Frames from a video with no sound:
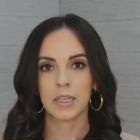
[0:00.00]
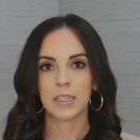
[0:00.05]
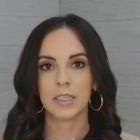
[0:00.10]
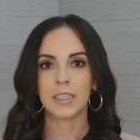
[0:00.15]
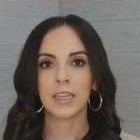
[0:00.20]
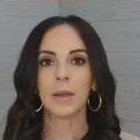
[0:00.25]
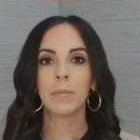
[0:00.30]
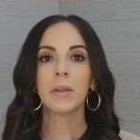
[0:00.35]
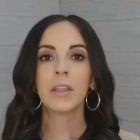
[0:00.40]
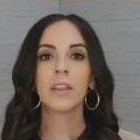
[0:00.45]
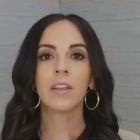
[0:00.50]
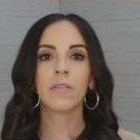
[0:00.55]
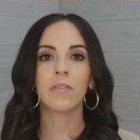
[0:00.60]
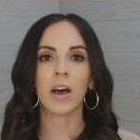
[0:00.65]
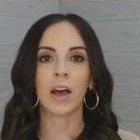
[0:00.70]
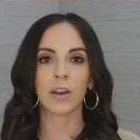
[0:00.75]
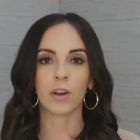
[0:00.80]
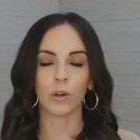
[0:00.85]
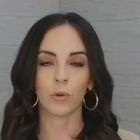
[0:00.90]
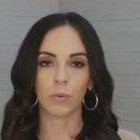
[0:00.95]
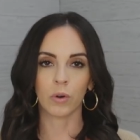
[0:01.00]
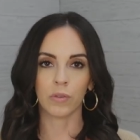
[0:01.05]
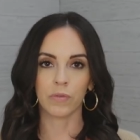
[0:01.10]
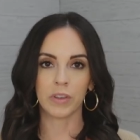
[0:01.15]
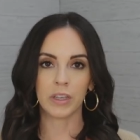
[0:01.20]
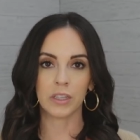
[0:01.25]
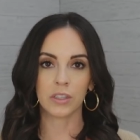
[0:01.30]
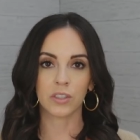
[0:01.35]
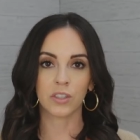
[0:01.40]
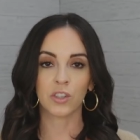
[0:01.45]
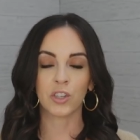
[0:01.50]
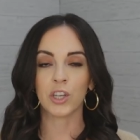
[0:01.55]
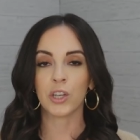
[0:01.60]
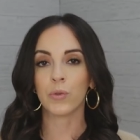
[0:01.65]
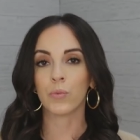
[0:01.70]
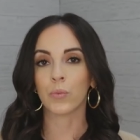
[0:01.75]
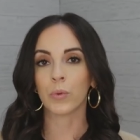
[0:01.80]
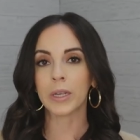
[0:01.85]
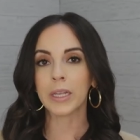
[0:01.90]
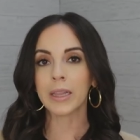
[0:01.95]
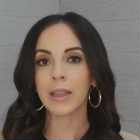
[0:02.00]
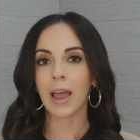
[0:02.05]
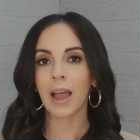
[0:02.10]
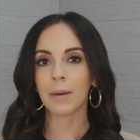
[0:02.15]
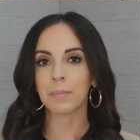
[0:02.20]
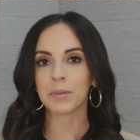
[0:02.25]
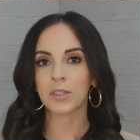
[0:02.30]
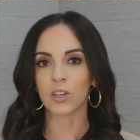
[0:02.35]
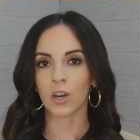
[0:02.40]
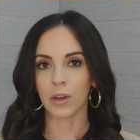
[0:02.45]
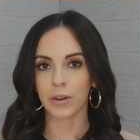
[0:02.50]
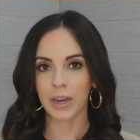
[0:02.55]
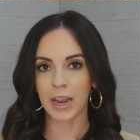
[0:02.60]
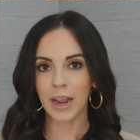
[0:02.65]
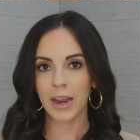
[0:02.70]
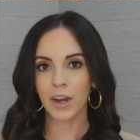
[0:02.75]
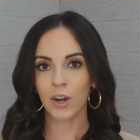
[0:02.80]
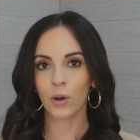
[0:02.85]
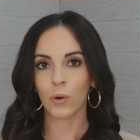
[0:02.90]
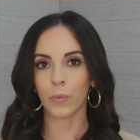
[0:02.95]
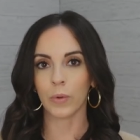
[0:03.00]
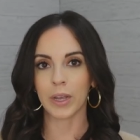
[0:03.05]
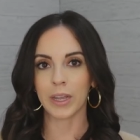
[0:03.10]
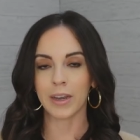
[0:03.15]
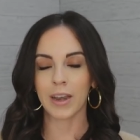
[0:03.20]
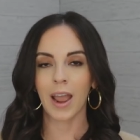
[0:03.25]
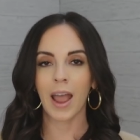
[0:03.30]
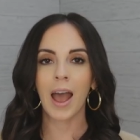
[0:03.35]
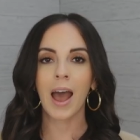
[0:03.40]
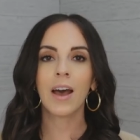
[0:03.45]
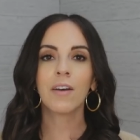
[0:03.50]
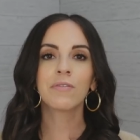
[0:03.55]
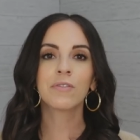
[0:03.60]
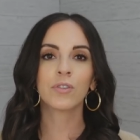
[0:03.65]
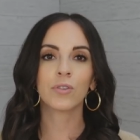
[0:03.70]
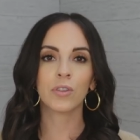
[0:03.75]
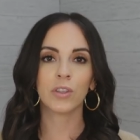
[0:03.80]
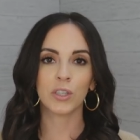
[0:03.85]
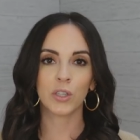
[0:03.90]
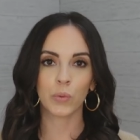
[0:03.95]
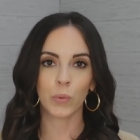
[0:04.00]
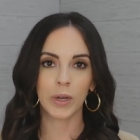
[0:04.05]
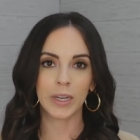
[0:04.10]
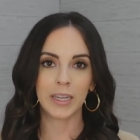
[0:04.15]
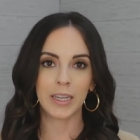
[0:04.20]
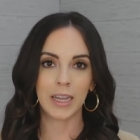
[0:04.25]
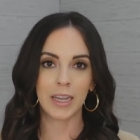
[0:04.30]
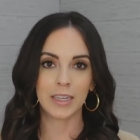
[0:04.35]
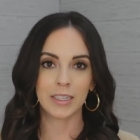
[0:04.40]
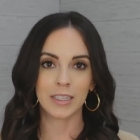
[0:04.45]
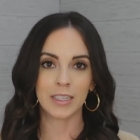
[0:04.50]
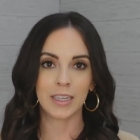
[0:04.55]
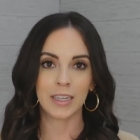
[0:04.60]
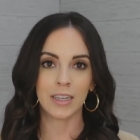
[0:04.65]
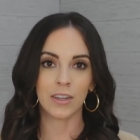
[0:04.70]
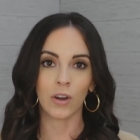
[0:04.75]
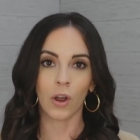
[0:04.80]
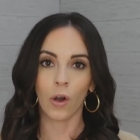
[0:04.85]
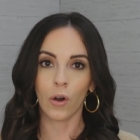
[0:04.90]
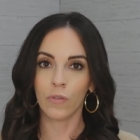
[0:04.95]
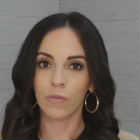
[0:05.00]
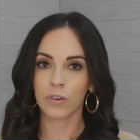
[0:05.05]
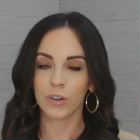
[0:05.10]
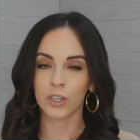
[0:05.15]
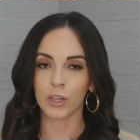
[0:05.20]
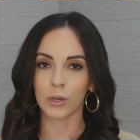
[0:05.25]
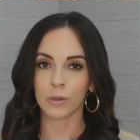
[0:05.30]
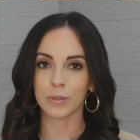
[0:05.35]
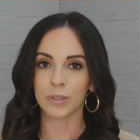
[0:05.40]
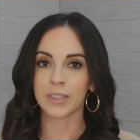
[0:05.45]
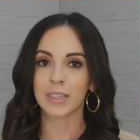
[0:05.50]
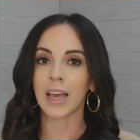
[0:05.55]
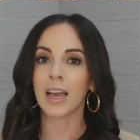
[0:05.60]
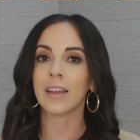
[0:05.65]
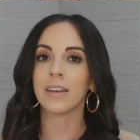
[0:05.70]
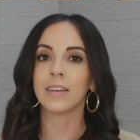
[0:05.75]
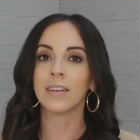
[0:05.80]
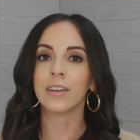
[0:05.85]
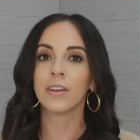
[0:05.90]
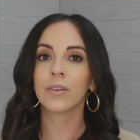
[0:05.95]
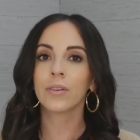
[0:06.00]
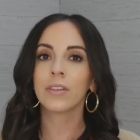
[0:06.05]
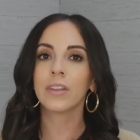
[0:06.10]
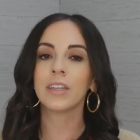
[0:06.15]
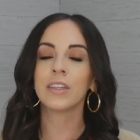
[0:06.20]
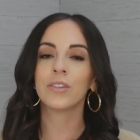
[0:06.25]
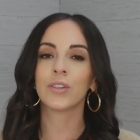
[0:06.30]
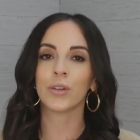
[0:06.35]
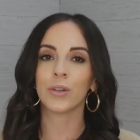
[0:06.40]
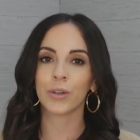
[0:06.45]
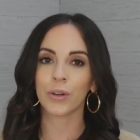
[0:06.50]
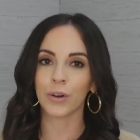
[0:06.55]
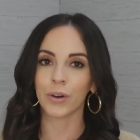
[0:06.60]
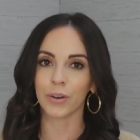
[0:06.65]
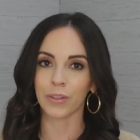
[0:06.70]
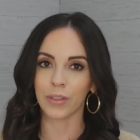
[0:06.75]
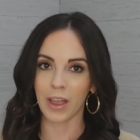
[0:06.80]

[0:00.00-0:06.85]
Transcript: Demi Lovato reveals she relapsed on heroin after the 2018 overdose that nearly took her